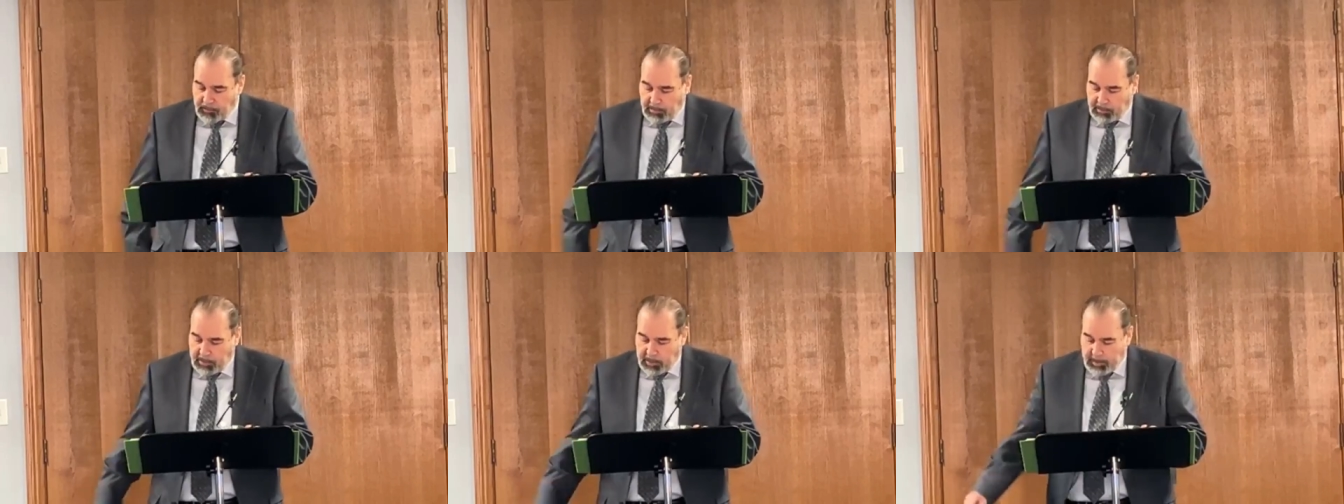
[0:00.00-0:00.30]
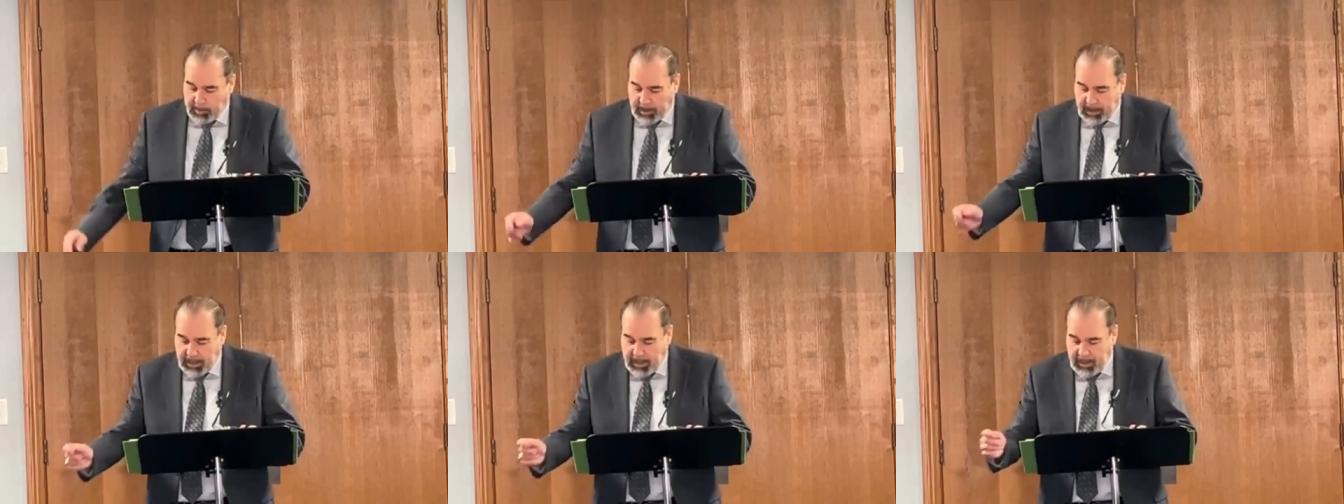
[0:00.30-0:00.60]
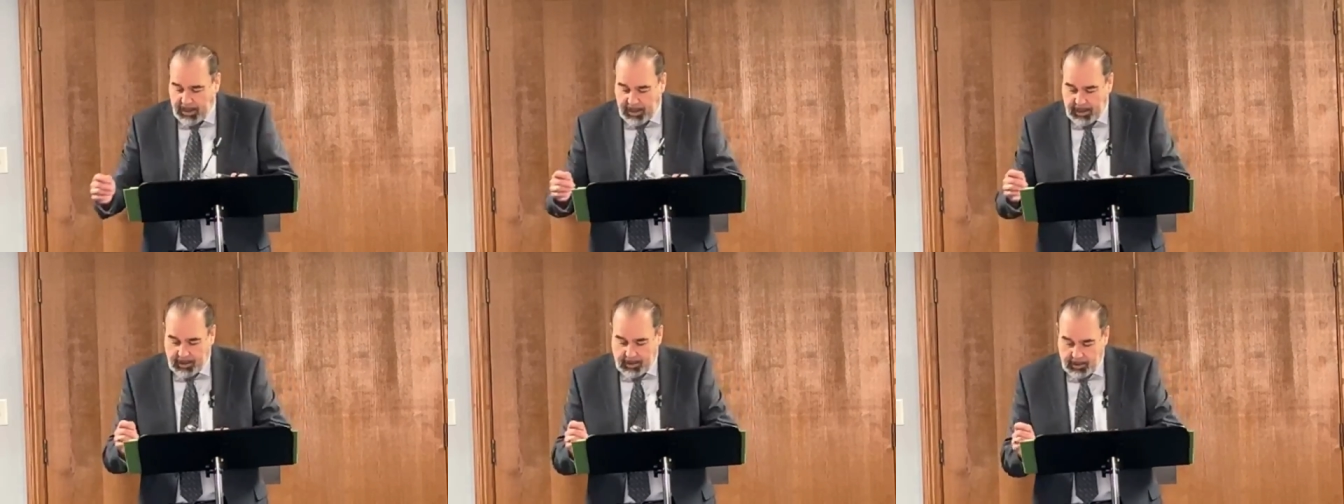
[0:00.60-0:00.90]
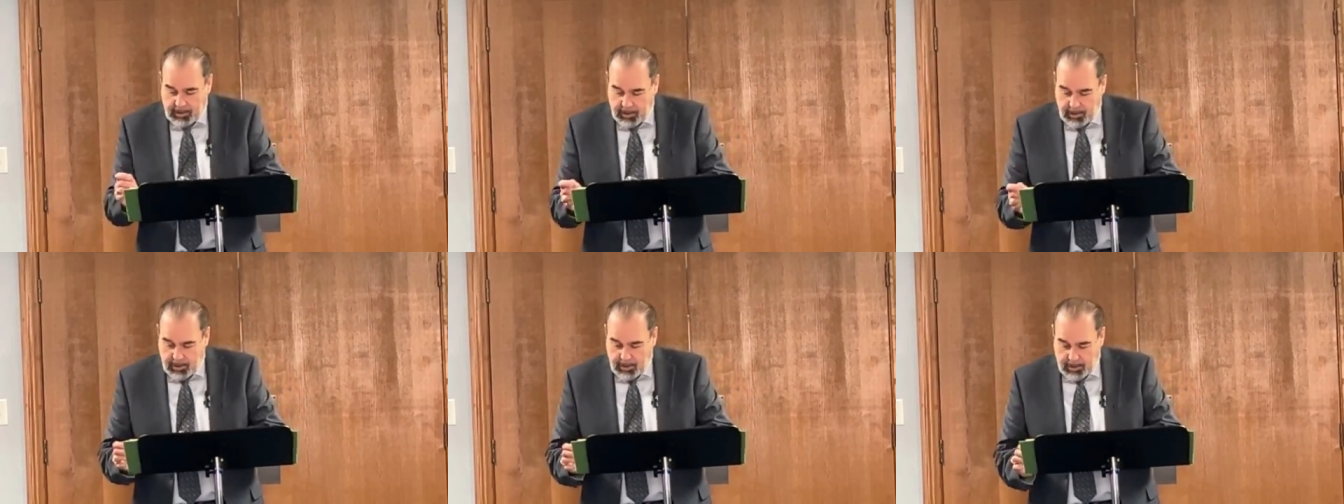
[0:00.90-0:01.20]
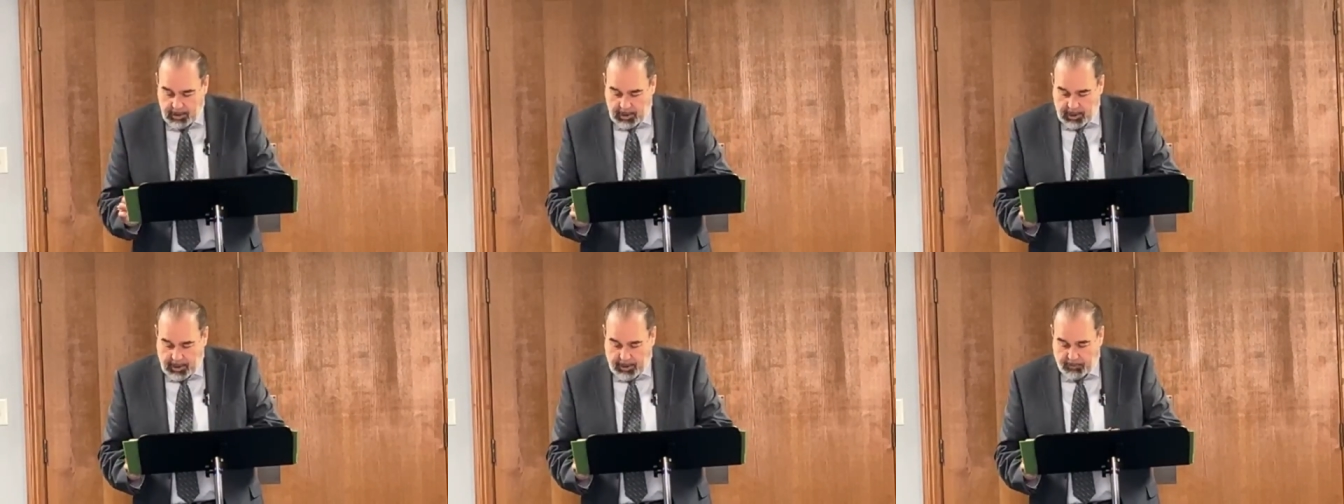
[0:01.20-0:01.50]
that is from the beginning.
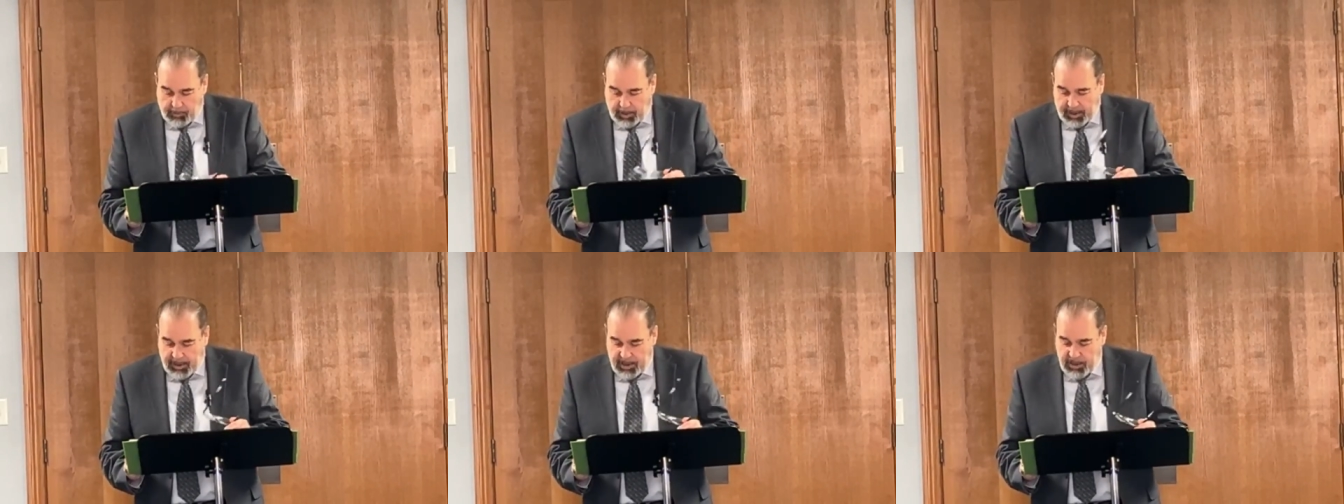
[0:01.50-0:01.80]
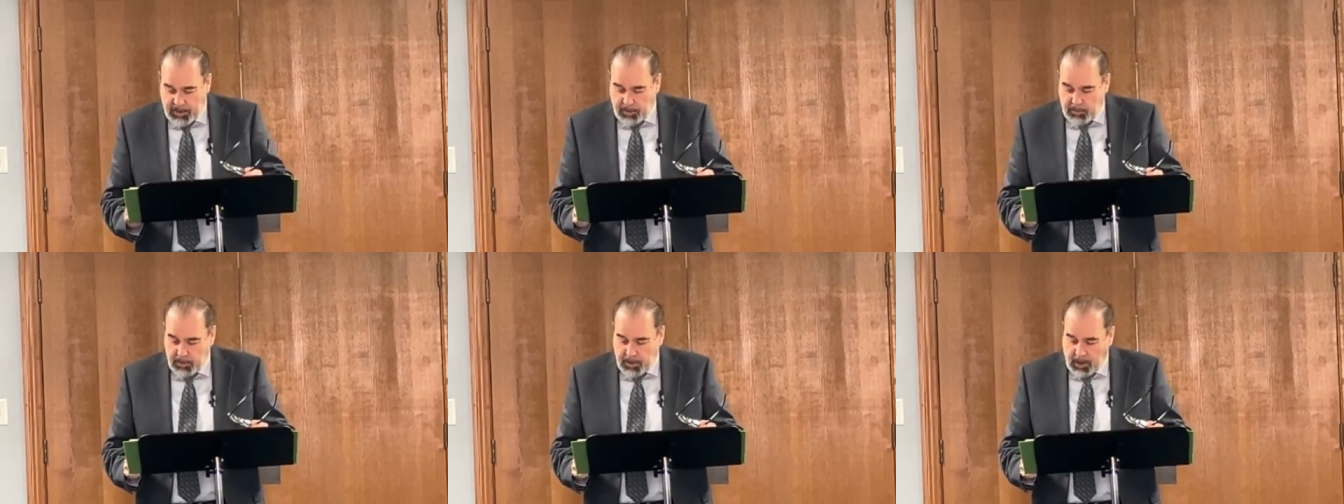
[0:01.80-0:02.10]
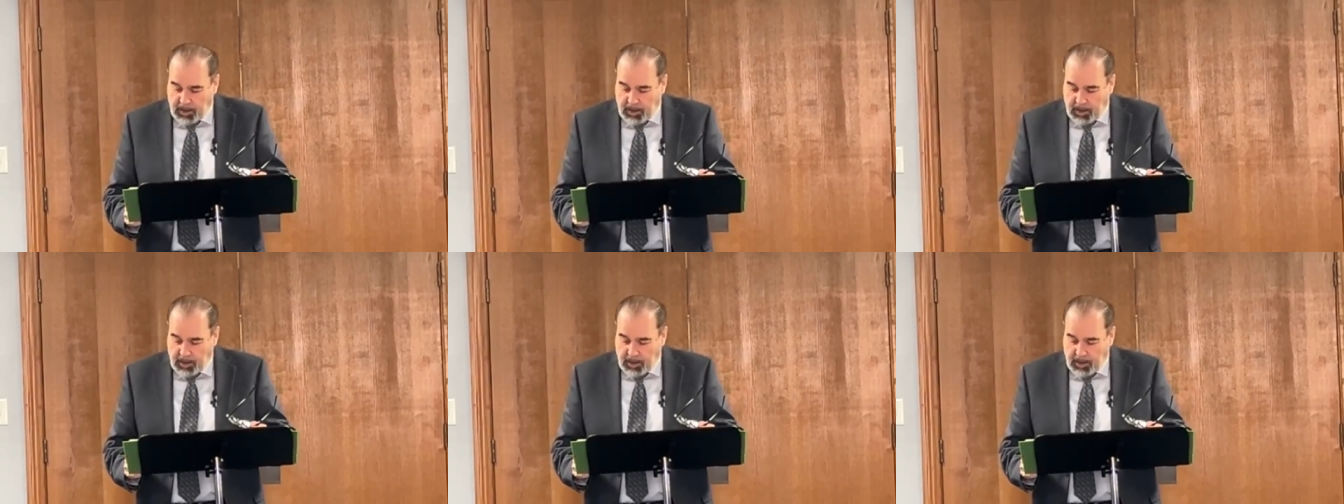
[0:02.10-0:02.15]
I write unto you,